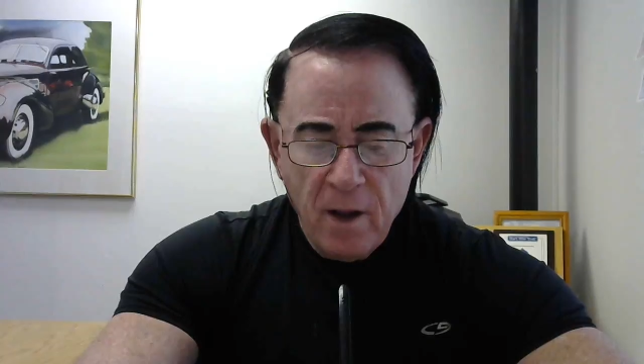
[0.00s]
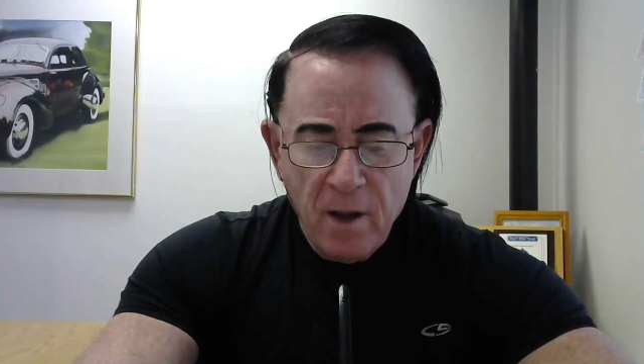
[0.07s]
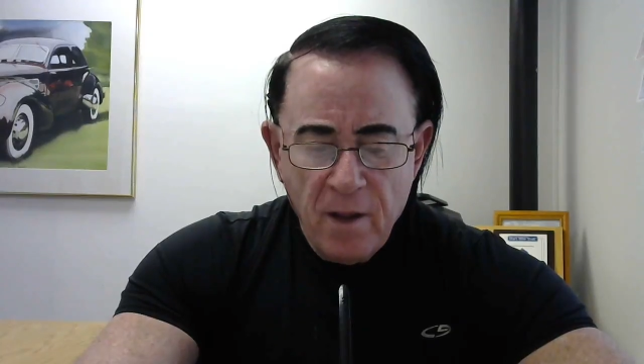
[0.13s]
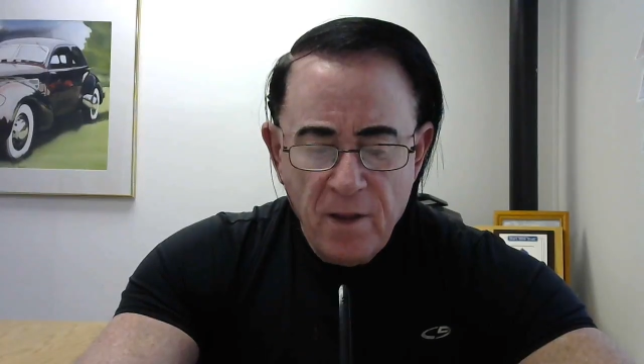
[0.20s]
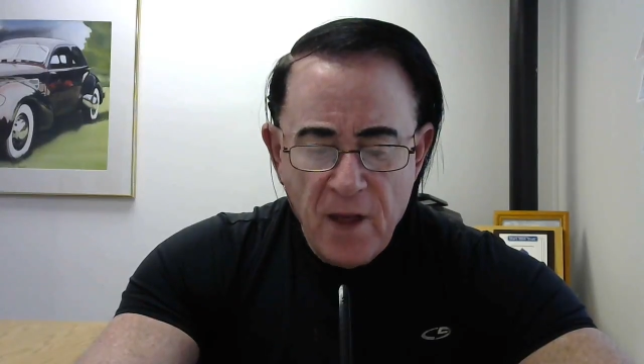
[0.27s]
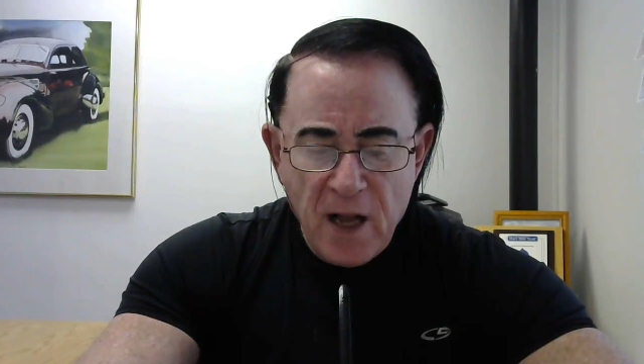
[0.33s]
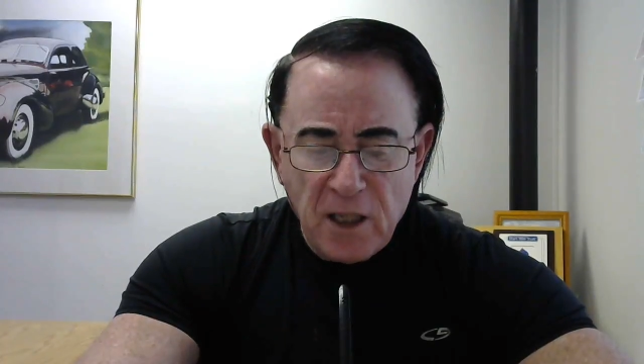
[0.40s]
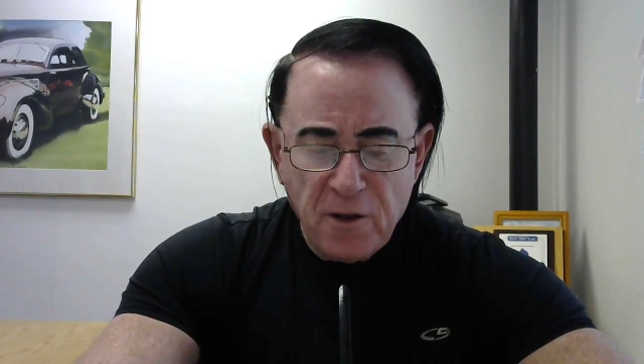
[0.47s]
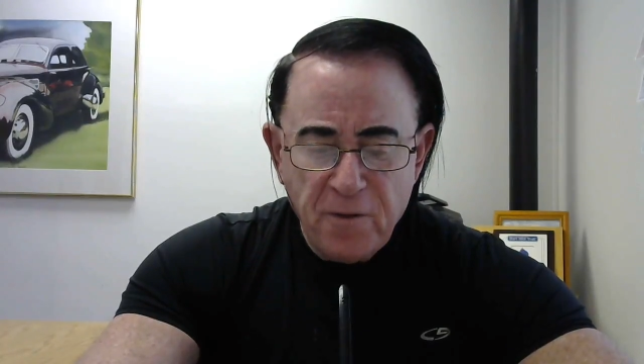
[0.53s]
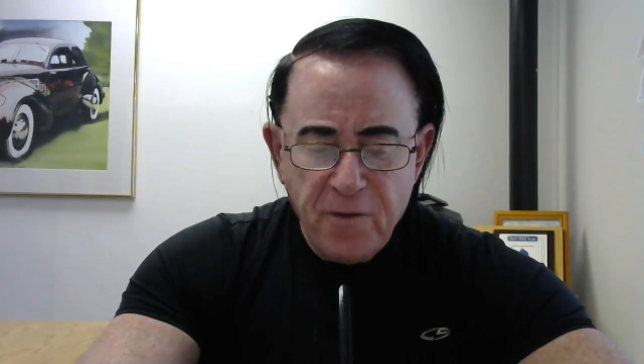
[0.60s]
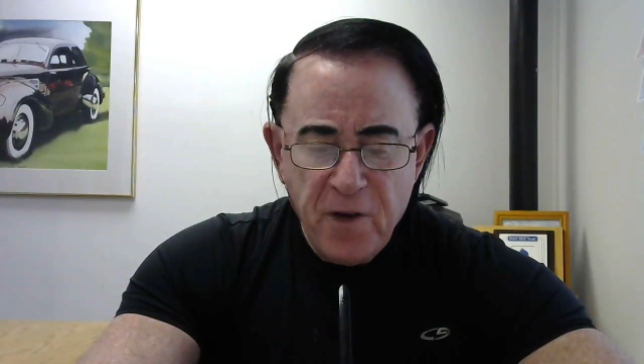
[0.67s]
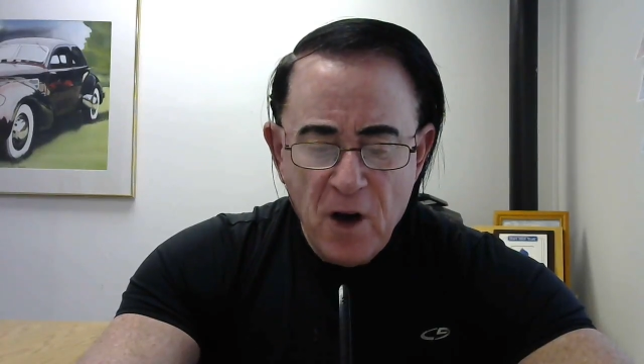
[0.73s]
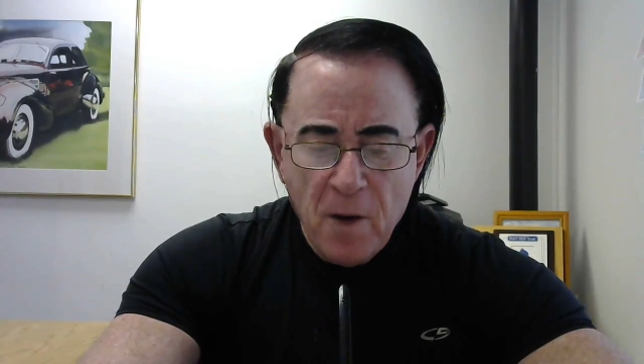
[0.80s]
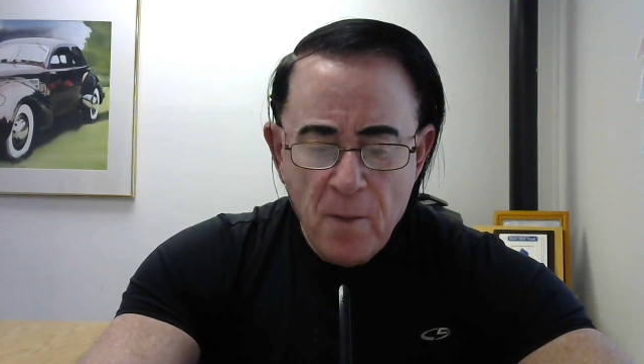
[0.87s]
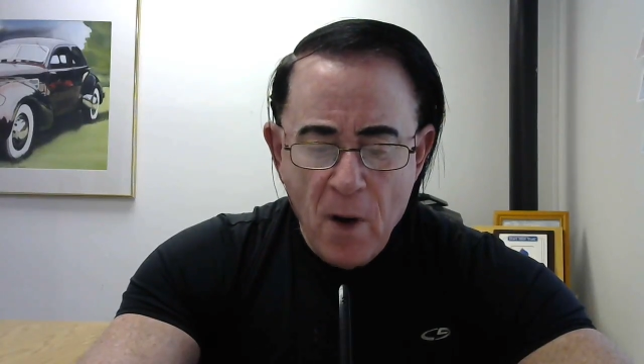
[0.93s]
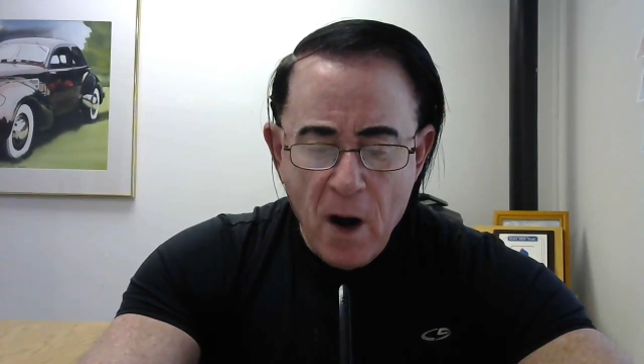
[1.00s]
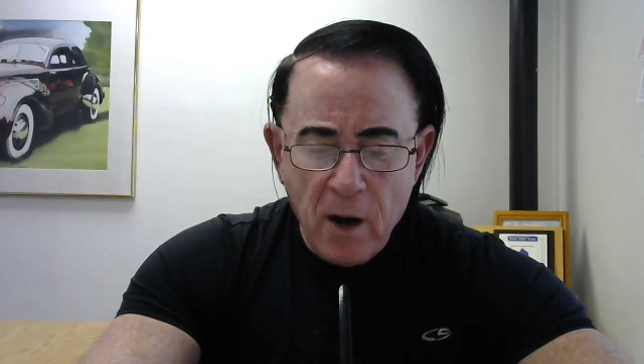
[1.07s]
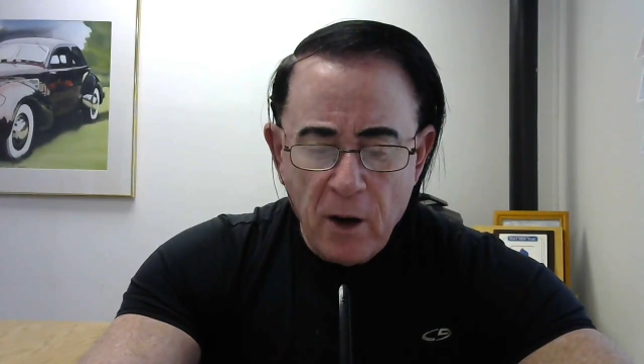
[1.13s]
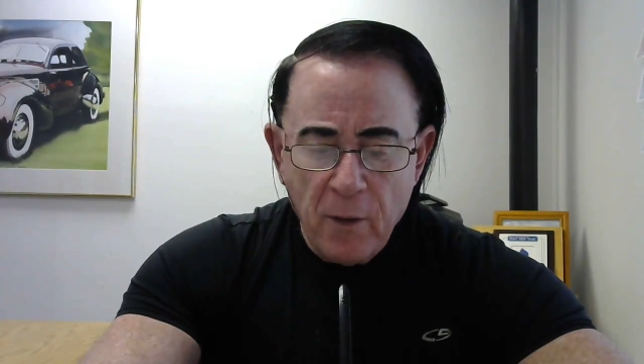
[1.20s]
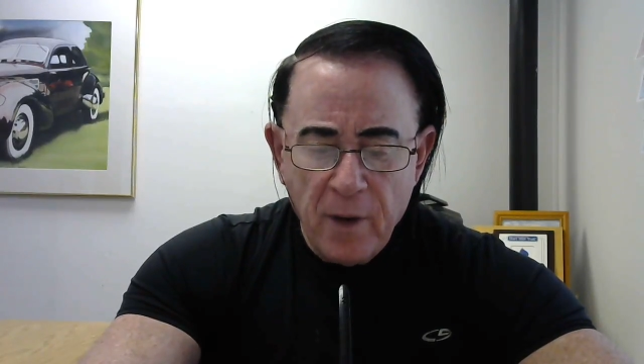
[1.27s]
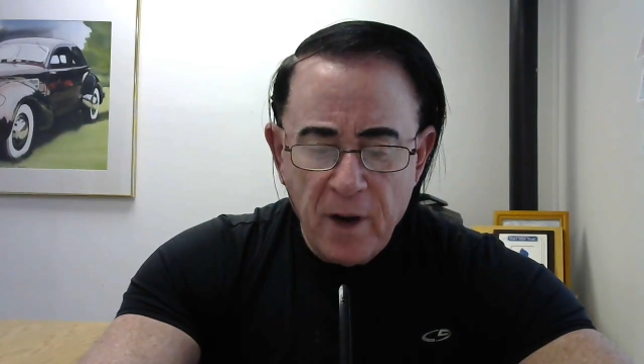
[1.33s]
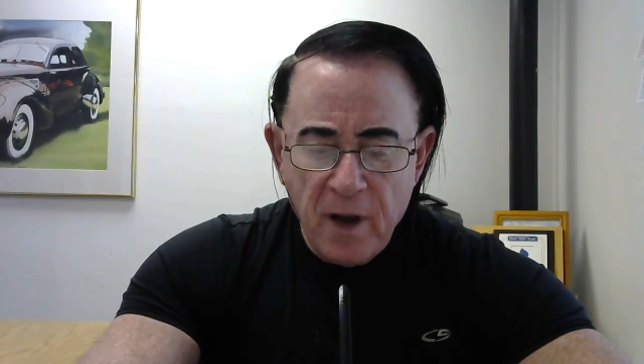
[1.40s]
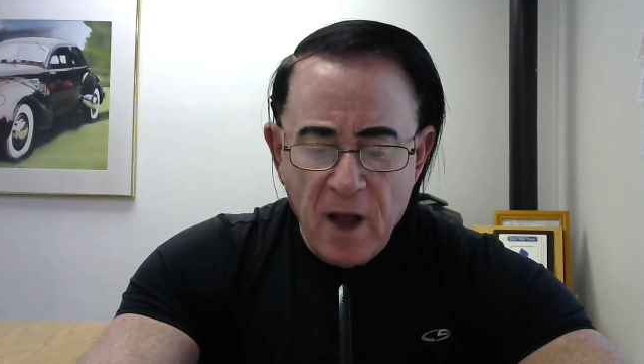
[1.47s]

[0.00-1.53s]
That's fear-mongering